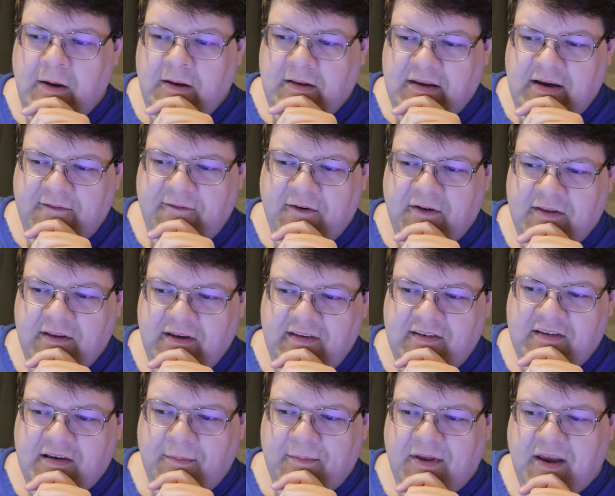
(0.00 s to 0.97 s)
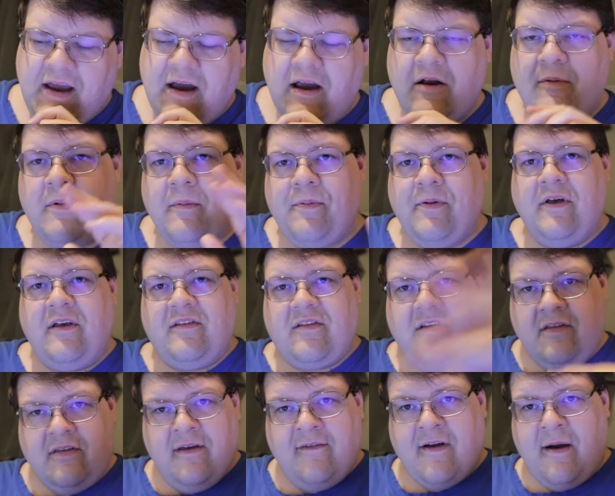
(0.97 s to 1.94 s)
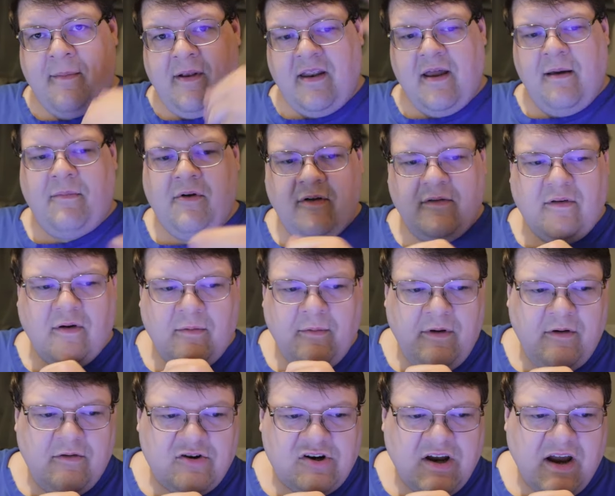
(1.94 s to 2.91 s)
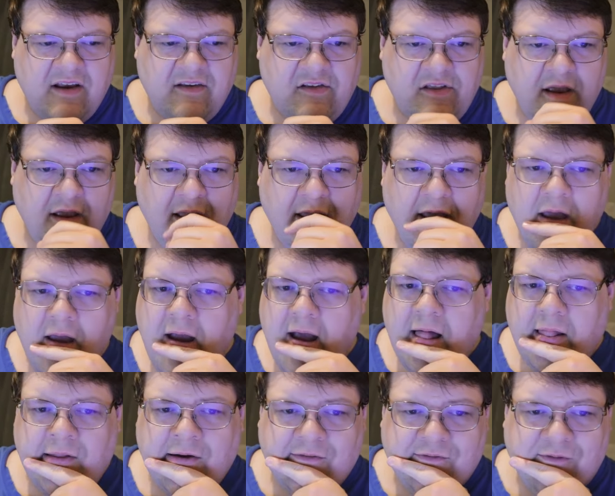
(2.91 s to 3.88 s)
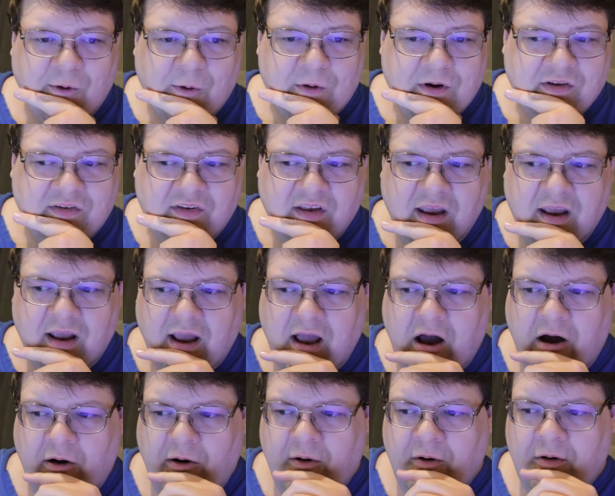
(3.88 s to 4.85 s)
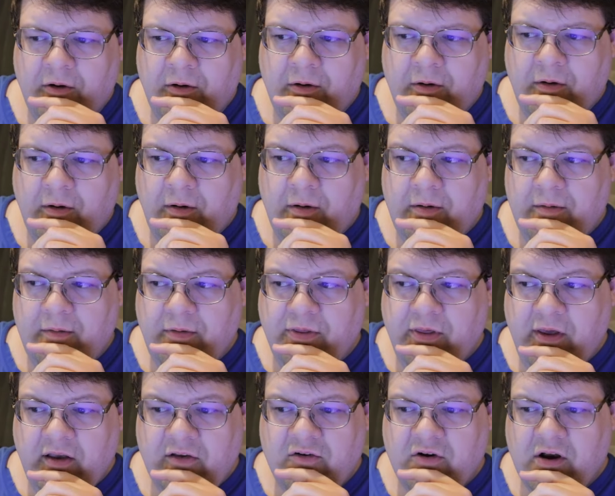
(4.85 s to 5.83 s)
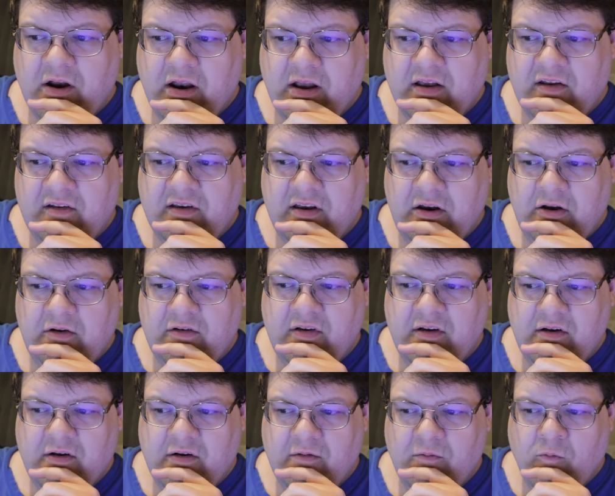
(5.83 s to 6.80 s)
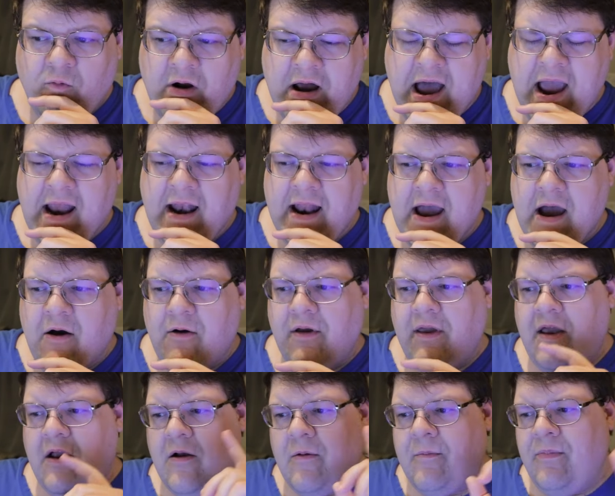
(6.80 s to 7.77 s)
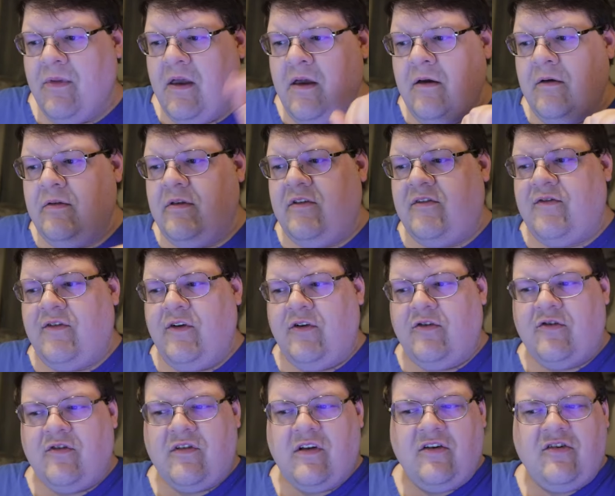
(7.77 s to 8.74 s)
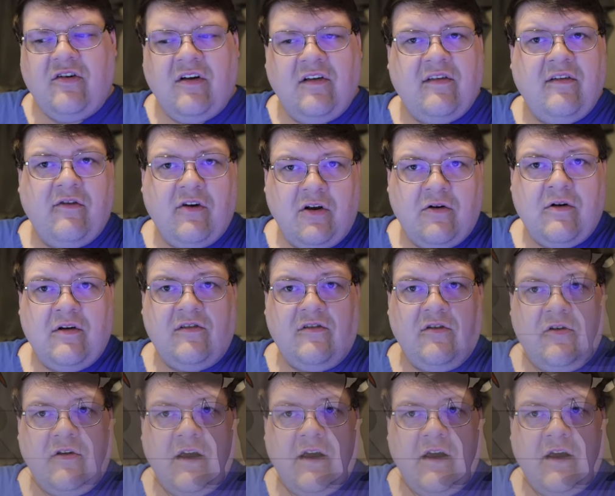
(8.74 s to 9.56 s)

definitely something out here, but please leave a comment down below. Tell me what you guys think. I look forward to seeing how things are going to continue to ride out here, these future sets. You guys have a good rest of your